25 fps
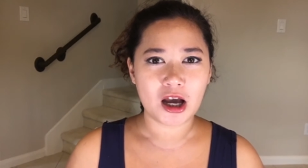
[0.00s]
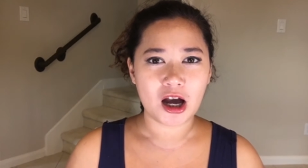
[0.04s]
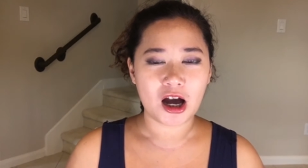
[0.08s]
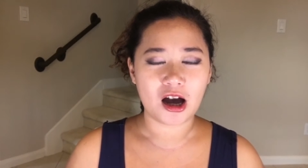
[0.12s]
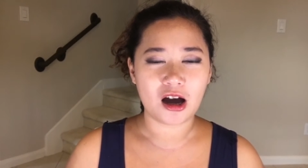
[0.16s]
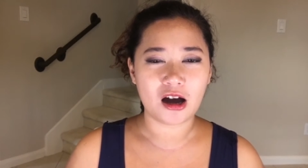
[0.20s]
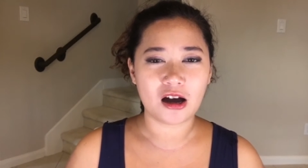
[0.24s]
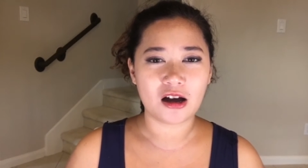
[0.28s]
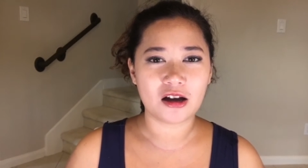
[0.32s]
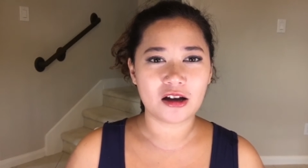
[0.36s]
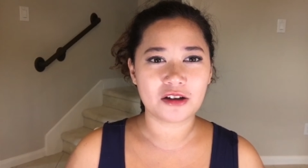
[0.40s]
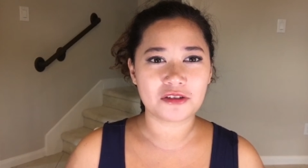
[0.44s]

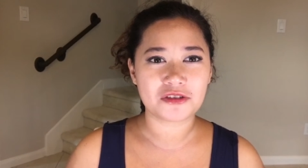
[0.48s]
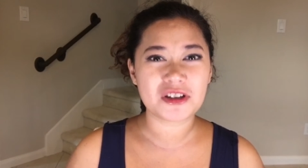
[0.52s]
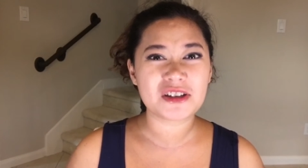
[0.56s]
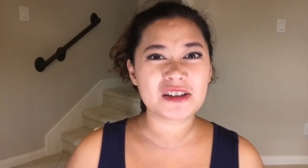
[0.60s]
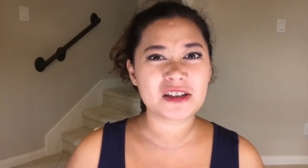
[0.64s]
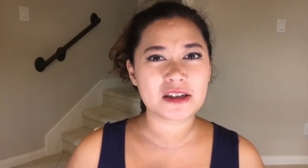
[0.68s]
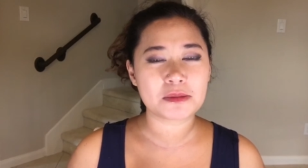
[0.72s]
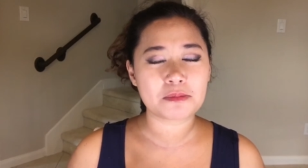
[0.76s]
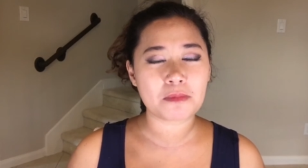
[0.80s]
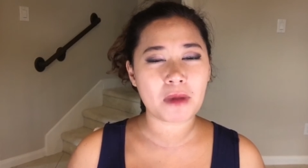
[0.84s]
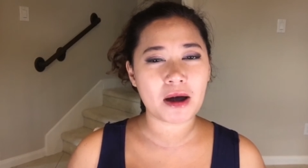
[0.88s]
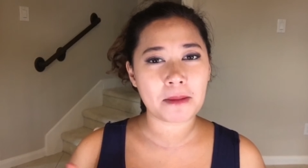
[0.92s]
uh, this
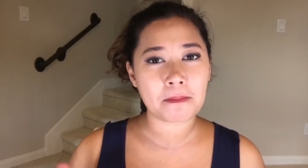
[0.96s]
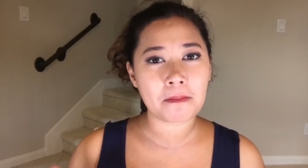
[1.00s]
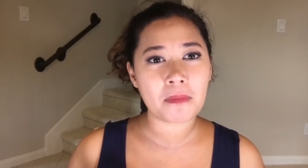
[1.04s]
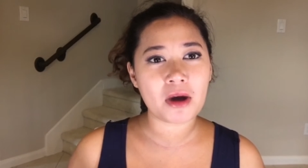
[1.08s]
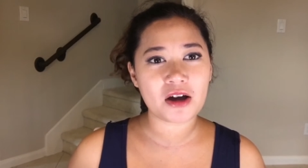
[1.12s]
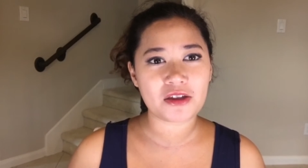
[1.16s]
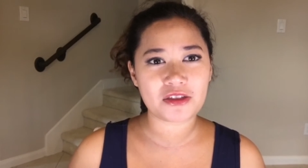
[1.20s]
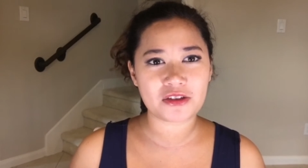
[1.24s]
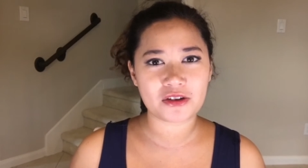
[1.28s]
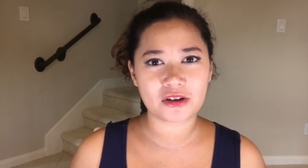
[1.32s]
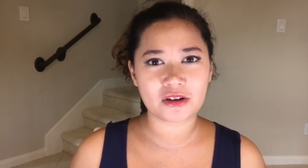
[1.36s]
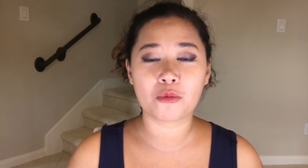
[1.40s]
is my
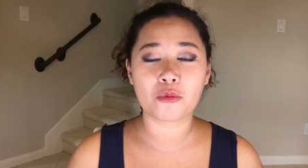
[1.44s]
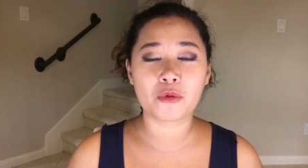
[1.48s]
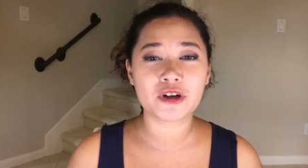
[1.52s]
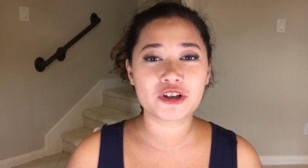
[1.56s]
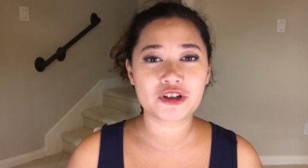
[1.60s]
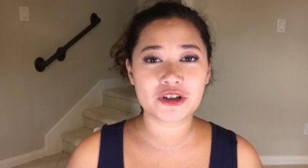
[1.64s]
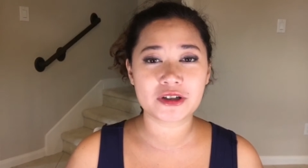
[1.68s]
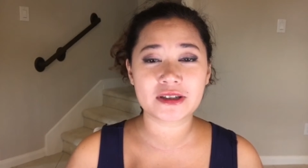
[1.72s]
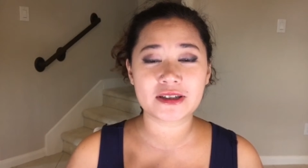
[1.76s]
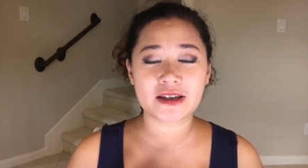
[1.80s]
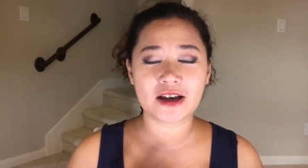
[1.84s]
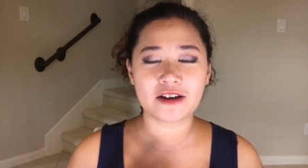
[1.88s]
mother,
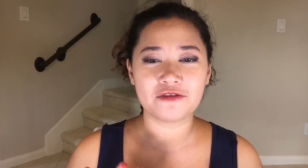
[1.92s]
which is